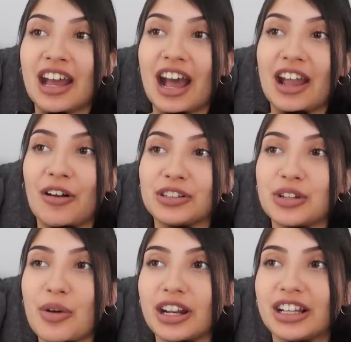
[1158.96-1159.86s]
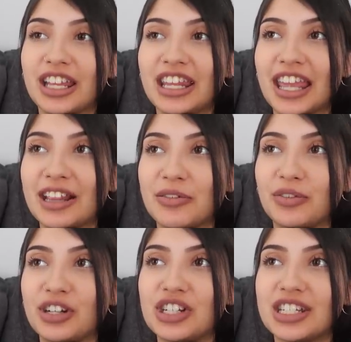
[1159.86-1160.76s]
I also want to clean like the
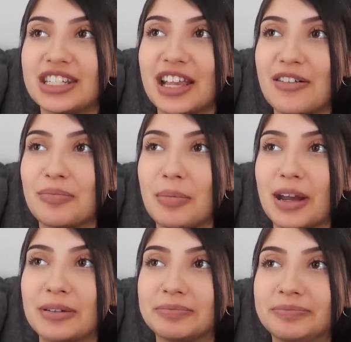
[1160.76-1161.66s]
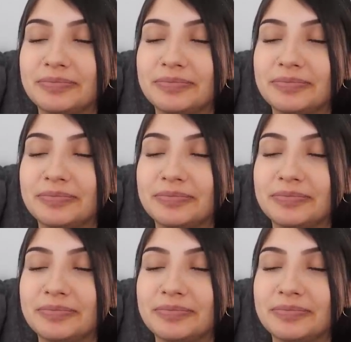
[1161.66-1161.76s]
fridge and stuff, but